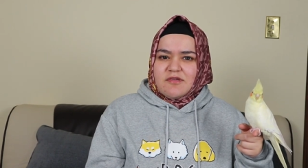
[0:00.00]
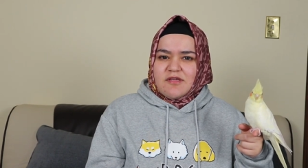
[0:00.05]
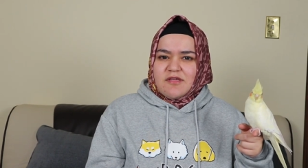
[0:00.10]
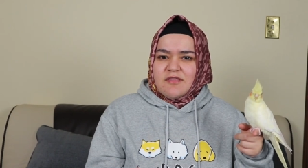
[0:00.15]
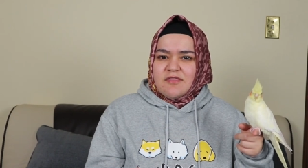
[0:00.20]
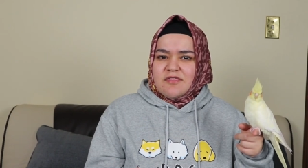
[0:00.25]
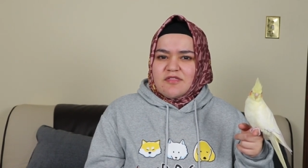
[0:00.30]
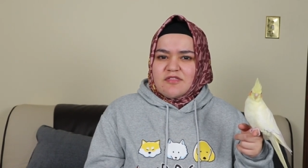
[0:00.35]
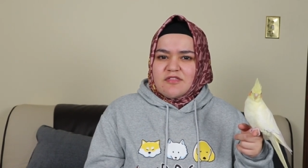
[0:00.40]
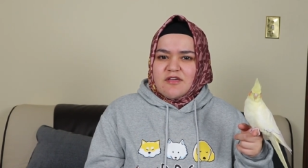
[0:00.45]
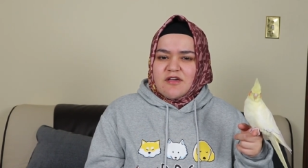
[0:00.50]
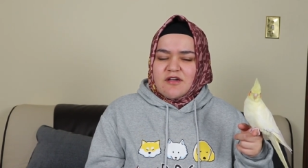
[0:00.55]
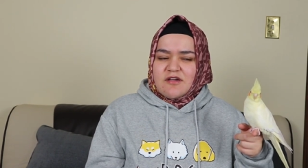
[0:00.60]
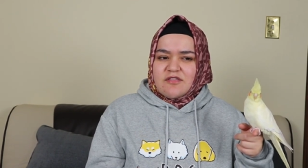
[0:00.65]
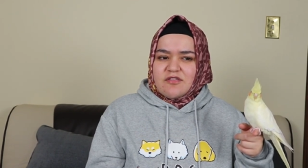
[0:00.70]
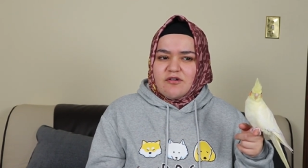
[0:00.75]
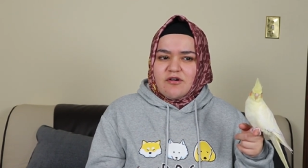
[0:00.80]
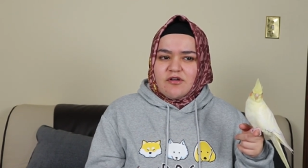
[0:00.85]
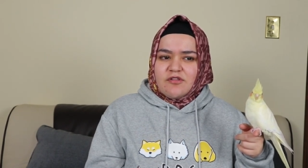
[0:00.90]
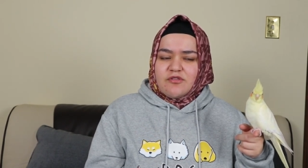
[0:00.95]

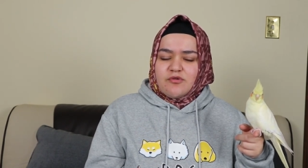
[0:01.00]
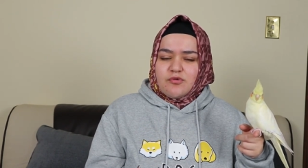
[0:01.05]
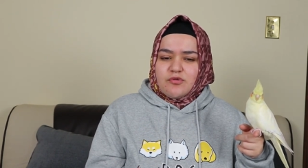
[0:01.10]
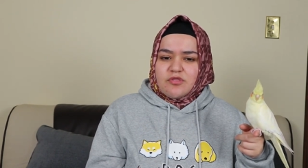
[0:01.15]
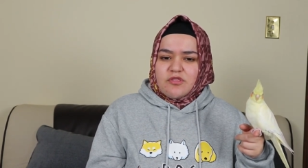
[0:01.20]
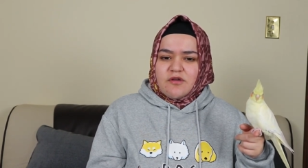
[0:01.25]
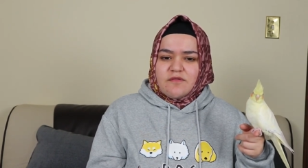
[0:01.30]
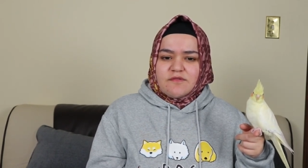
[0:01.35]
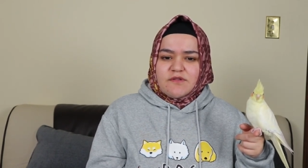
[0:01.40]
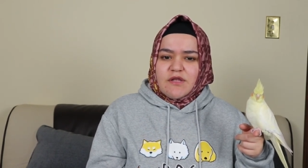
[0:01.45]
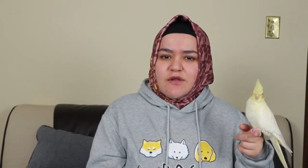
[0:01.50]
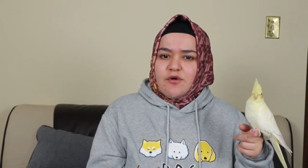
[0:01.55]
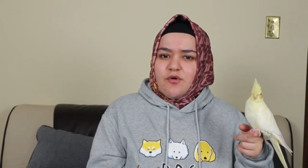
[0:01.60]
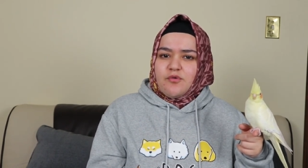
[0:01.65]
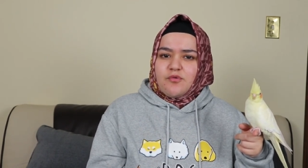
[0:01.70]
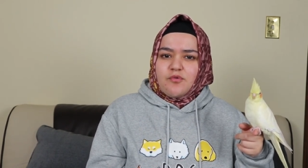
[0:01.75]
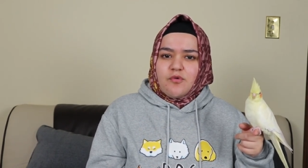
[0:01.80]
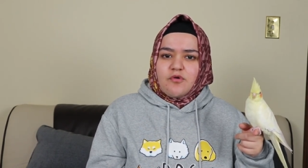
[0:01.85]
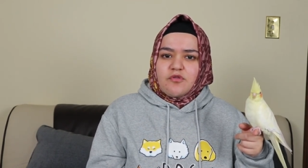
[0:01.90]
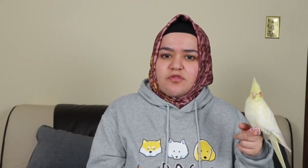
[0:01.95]
insects, all those stuff. They
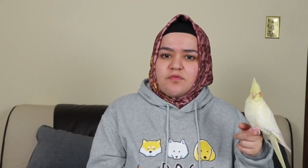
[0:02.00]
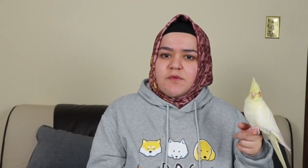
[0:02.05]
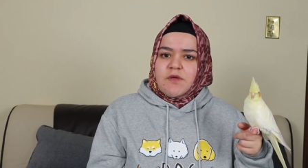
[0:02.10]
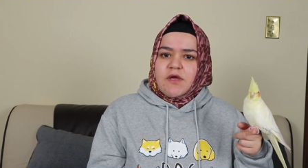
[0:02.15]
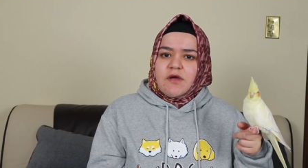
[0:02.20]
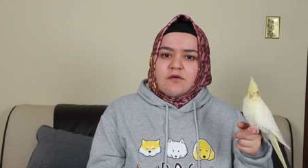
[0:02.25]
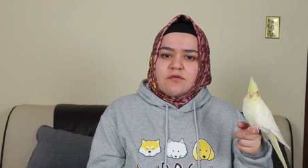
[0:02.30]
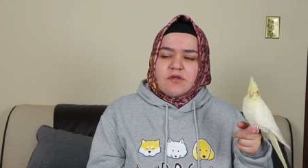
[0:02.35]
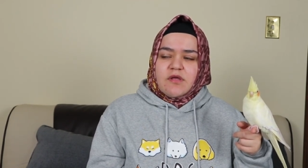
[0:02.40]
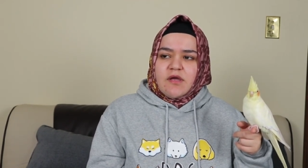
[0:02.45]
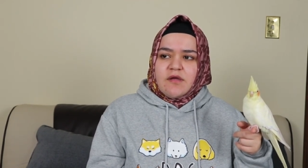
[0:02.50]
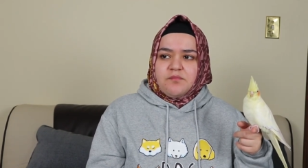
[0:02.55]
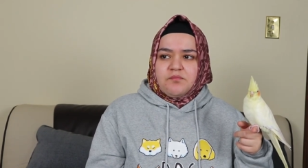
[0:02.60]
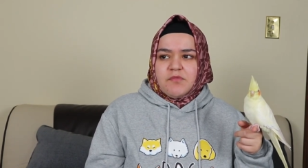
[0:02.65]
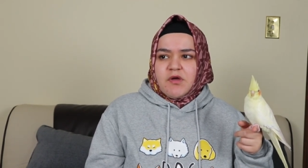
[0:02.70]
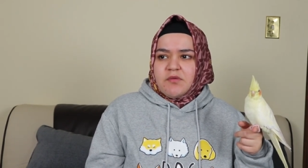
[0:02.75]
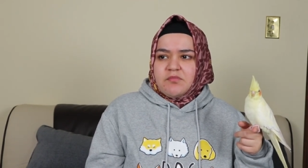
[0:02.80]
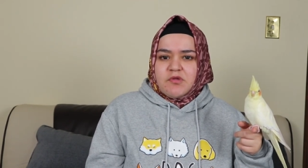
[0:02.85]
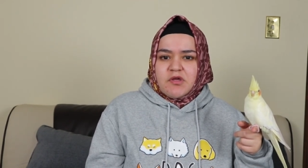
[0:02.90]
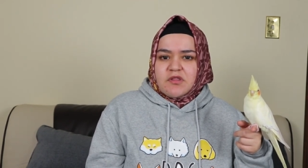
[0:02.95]
don't gross me out.
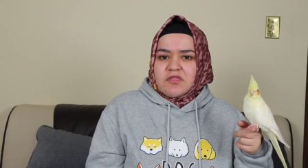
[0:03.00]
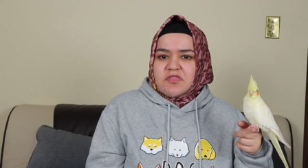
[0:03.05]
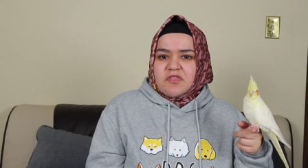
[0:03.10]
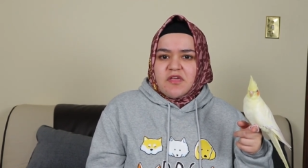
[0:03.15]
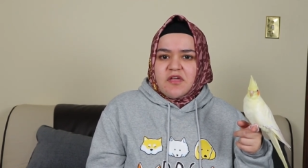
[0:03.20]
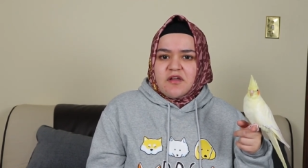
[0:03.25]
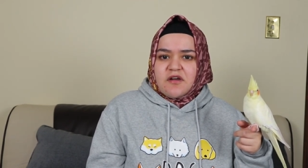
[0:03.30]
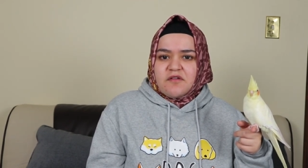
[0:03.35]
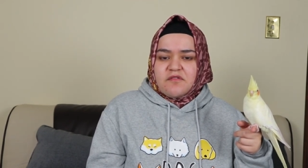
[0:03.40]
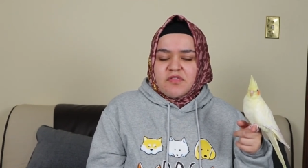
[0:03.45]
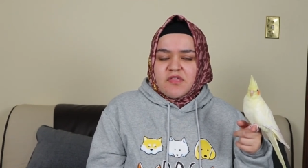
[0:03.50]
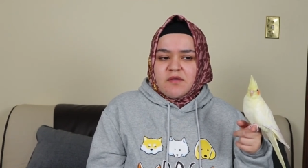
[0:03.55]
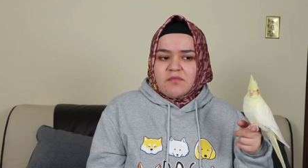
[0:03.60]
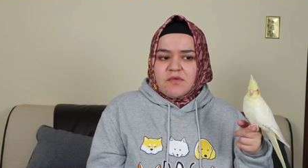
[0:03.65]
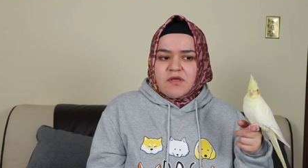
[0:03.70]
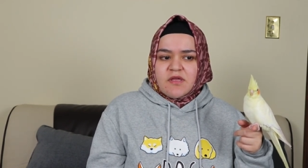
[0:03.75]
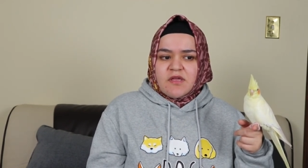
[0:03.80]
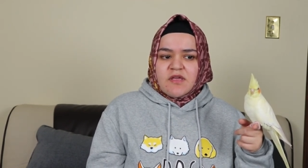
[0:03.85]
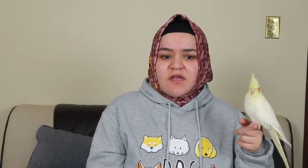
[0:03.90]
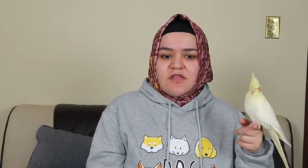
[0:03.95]
I'm, I'm not scared of
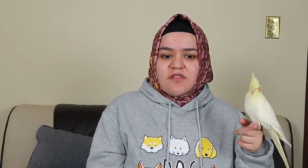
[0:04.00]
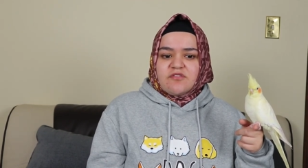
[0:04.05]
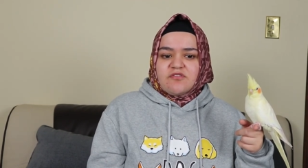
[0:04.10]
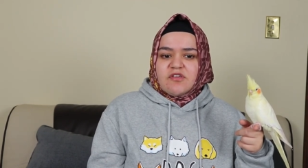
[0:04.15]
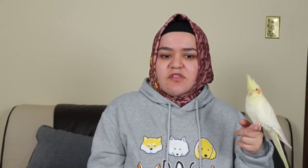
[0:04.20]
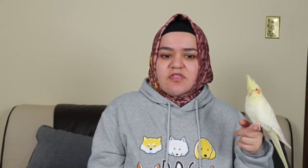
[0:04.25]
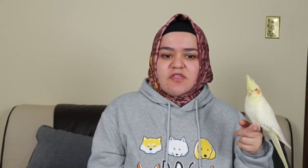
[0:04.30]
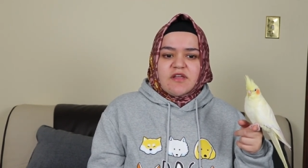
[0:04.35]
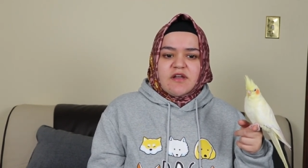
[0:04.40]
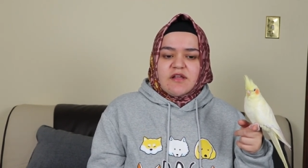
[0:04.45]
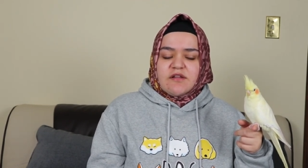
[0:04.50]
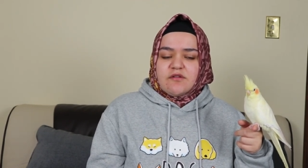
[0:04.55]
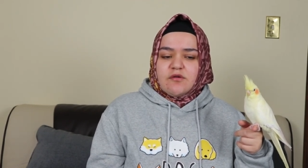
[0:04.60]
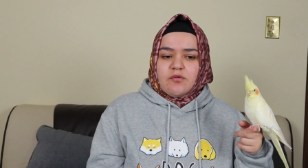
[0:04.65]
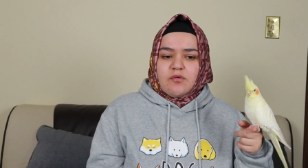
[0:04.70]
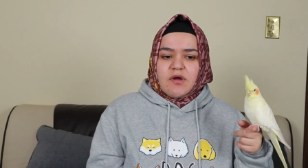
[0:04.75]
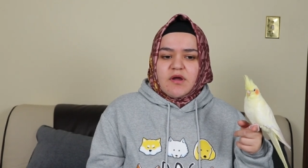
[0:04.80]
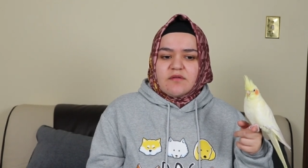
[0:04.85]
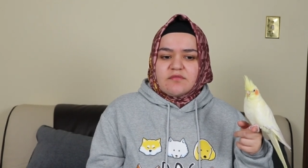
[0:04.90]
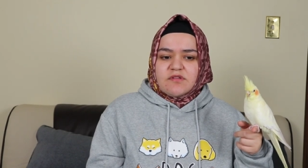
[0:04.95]
them. It's just that I
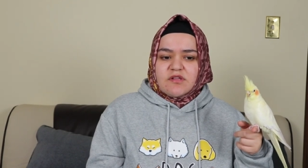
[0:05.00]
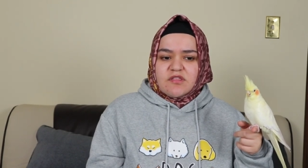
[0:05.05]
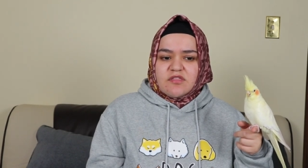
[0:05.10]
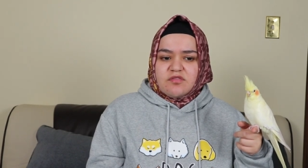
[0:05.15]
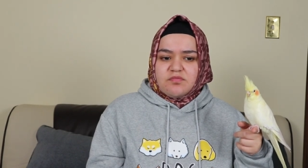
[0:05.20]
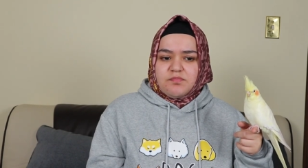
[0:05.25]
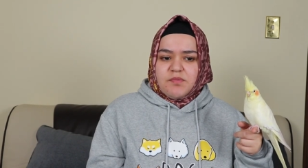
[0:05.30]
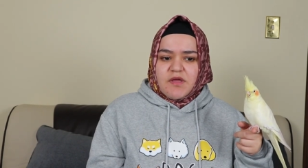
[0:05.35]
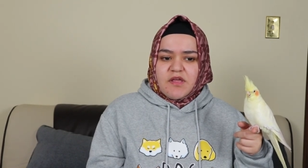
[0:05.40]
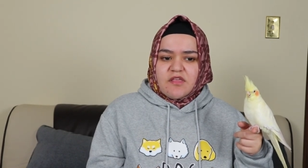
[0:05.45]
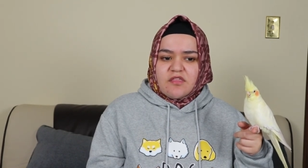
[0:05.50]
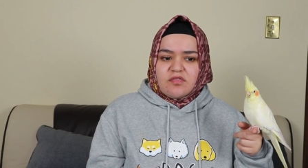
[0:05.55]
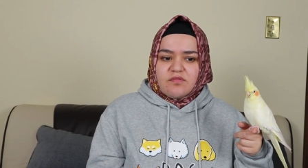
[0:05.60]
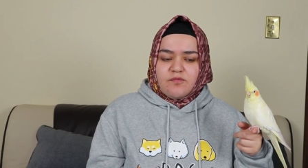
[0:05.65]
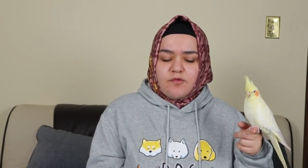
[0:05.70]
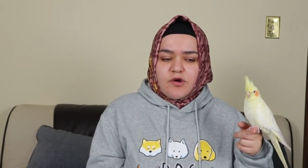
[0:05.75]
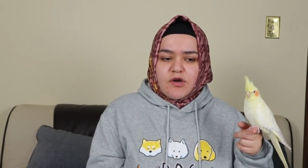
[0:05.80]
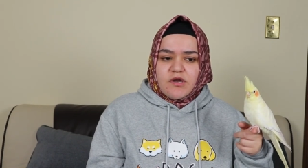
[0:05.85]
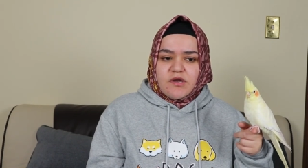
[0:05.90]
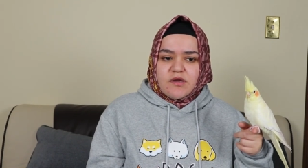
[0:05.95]
don't have the space
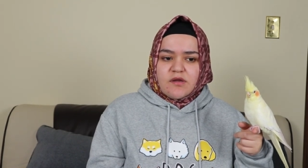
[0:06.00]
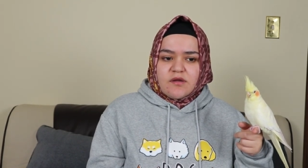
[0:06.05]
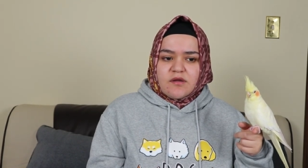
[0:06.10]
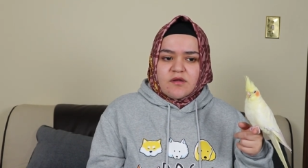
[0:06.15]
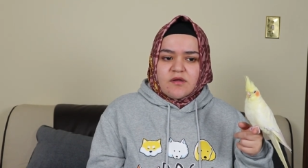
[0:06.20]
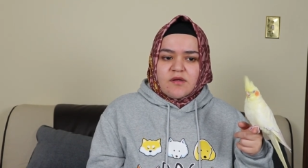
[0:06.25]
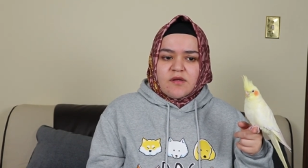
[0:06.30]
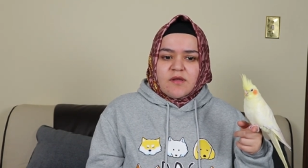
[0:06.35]
for it.